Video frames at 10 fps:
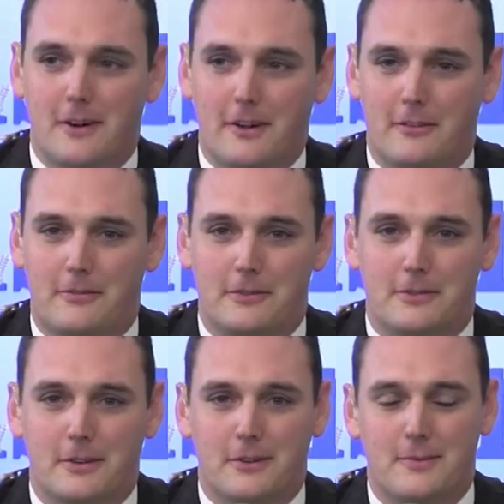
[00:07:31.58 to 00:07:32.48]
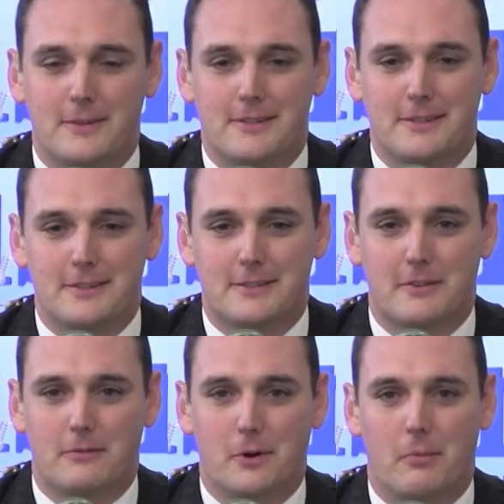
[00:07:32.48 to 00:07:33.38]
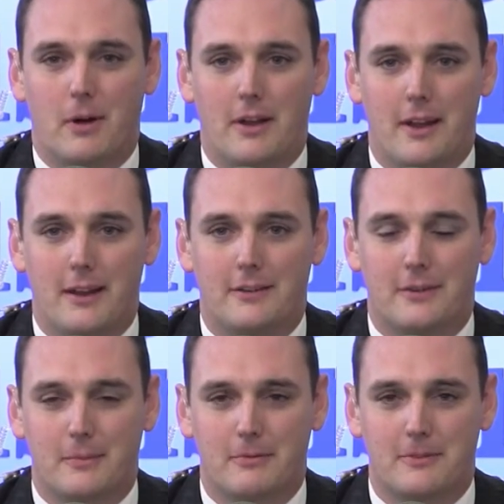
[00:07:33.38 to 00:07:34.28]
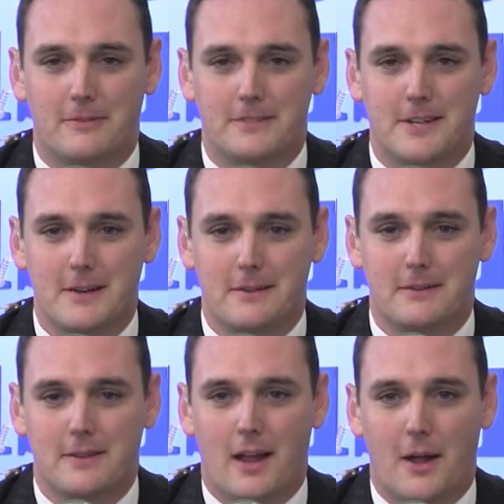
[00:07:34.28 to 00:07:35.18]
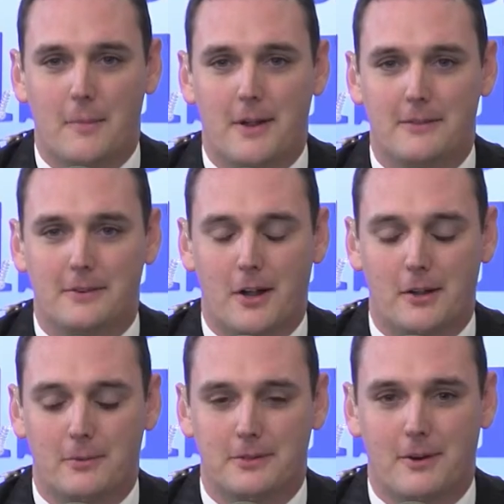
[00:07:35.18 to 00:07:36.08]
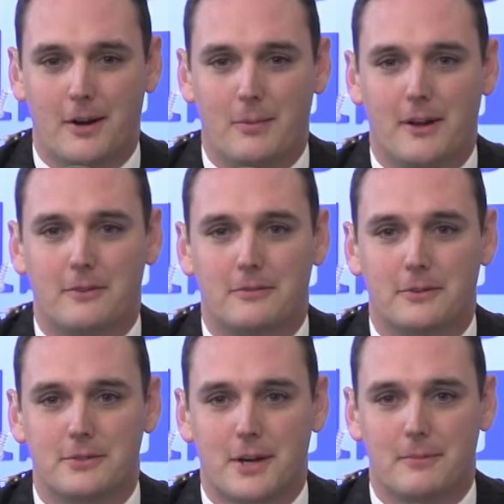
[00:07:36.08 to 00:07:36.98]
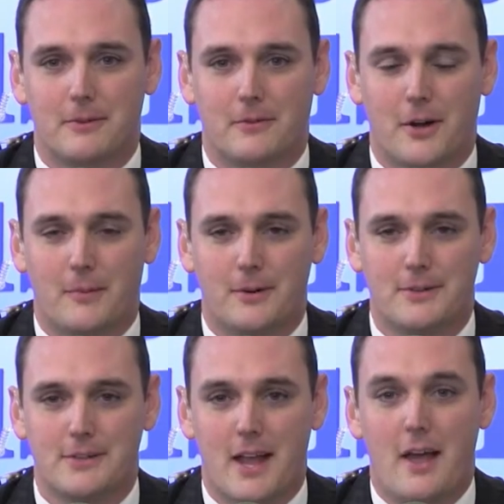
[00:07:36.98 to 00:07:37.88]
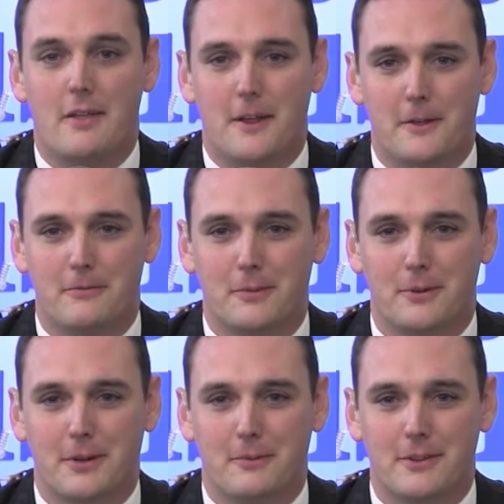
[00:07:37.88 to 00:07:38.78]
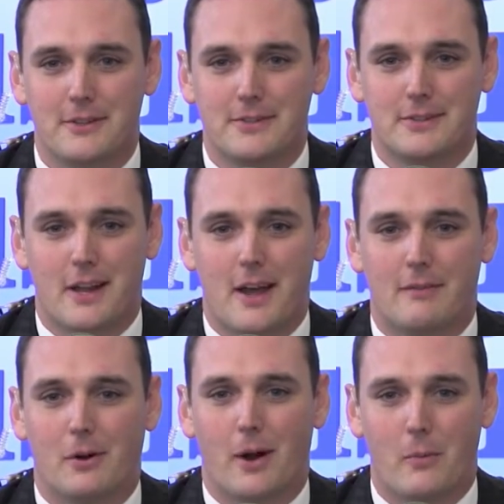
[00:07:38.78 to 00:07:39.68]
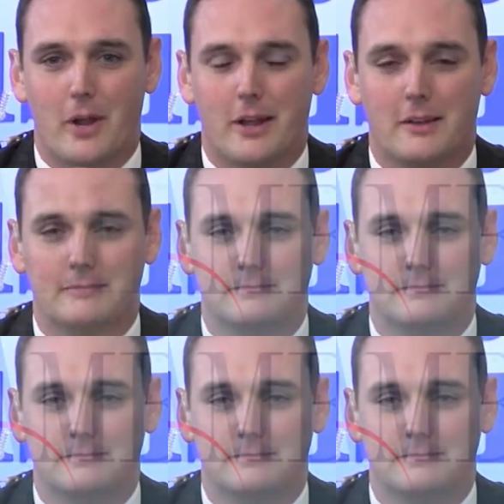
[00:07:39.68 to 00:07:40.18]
us for Strictly Business for Monday, December 15th. I'm Nathan Ollie with the Greater Bakersfield Chamber of Commerce. Thank you for being with us and have a great week.